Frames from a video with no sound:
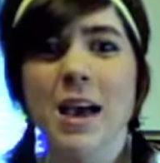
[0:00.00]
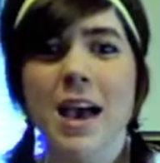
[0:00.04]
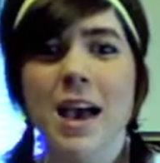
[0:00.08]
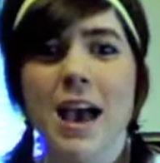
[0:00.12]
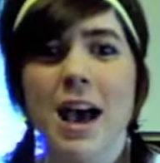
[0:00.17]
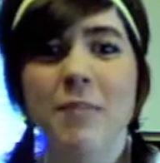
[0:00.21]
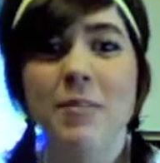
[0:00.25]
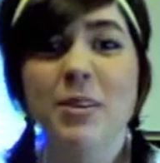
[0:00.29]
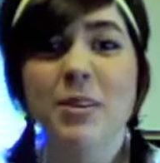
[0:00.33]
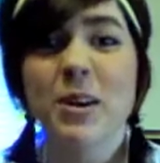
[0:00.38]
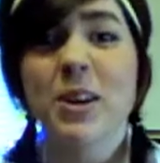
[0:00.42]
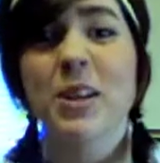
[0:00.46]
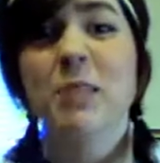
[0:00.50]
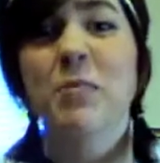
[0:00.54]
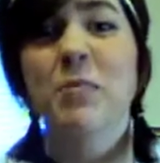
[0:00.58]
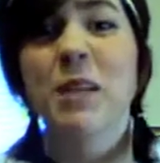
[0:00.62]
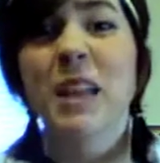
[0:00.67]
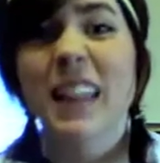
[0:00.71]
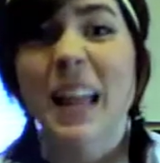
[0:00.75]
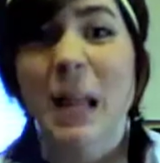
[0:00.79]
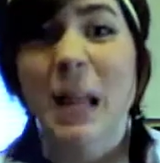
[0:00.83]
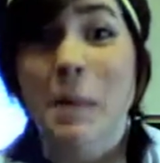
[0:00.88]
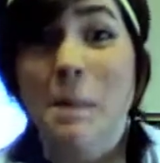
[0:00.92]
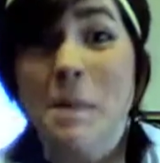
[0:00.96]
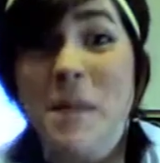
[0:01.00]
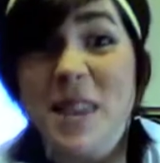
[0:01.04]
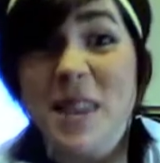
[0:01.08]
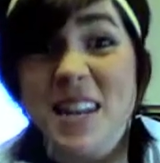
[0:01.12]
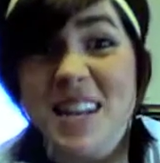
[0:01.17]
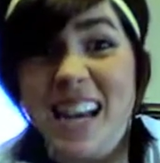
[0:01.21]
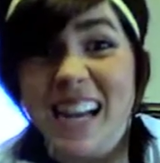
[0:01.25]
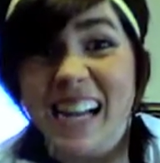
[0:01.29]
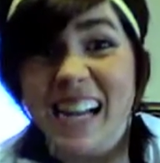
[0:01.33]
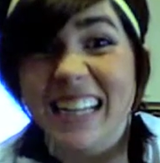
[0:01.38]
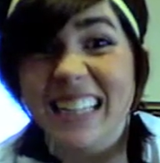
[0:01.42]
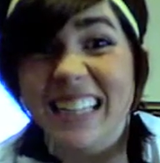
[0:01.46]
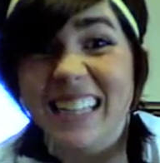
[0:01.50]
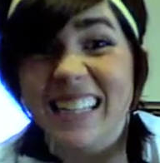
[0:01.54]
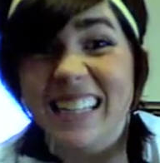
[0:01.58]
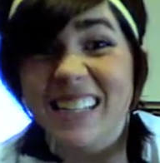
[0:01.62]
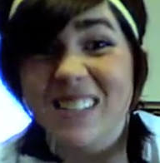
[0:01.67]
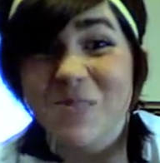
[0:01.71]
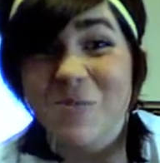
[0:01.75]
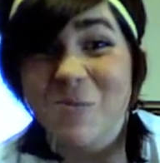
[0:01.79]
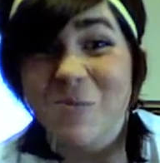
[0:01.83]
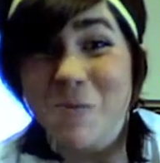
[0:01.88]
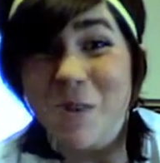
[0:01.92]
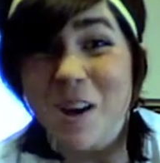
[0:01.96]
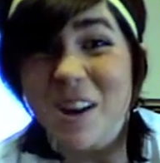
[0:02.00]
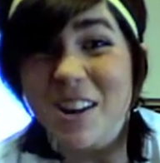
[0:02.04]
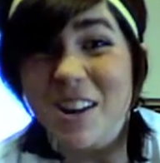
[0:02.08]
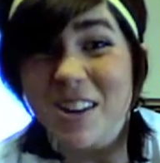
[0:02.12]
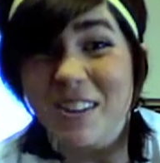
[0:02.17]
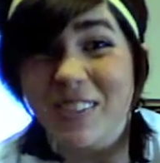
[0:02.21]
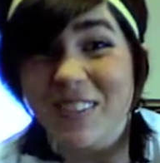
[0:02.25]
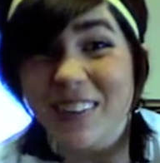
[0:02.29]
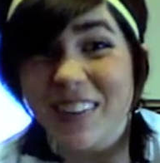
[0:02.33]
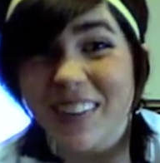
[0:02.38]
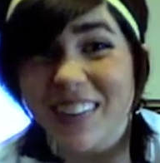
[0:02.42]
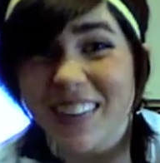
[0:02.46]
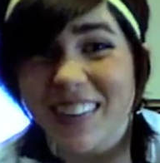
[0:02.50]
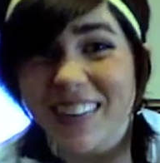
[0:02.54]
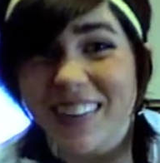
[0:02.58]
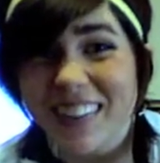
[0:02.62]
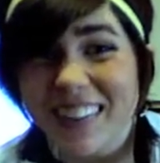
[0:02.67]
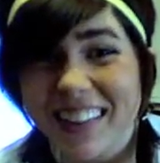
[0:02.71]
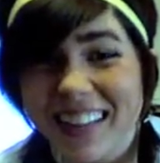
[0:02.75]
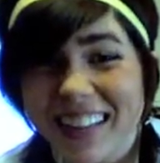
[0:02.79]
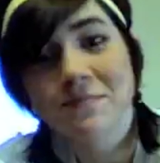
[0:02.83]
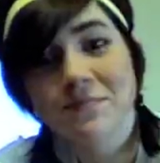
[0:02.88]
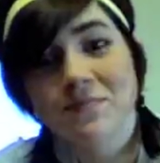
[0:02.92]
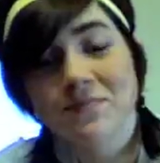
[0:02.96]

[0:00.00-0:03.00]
I've been going to bed midnight. It's wonderful.